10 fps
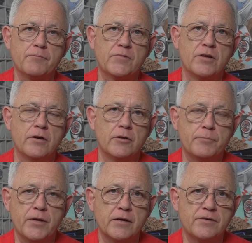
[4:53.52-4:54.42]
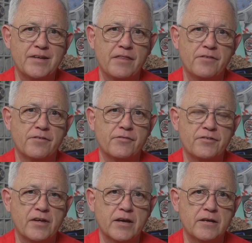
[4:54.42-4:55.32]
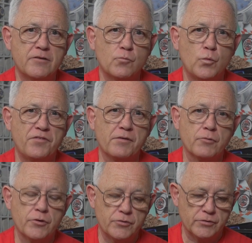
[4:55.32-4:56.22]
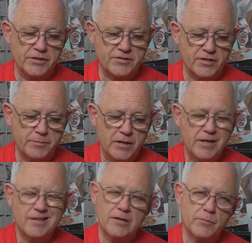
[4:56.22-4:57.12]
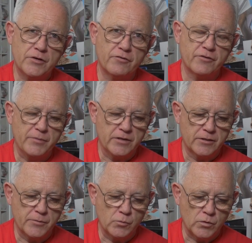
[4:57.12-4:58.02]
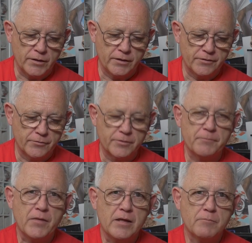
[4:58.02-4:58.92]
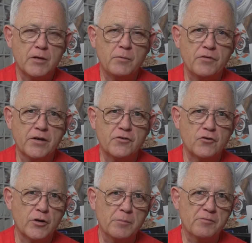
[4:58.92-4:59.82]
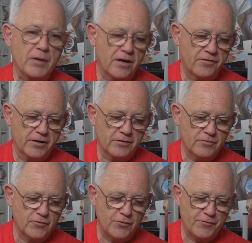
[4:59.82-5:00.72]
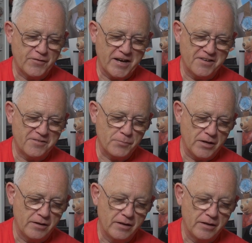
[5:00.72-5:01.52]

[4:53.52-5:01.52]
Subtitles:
dial being 1/10 of a second and whizzing around all the time. That might drive me a little bit wild or make me think time's passing too fast, but